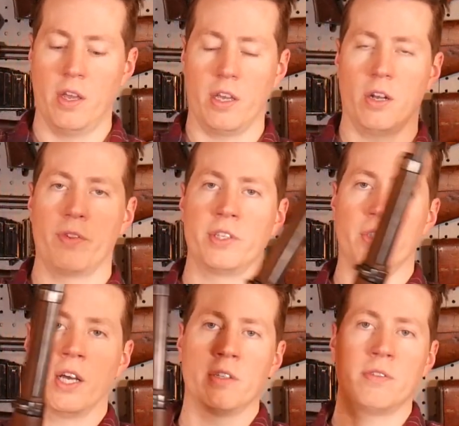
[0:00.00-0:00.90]
you know, these
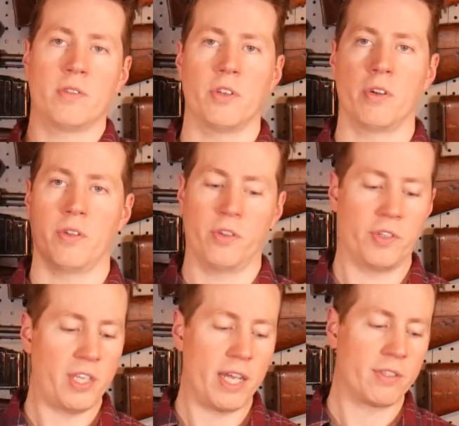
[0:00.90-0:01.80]
guns, they're
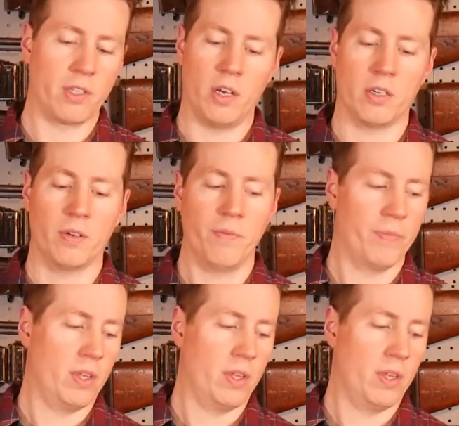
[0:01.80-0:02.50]
side slung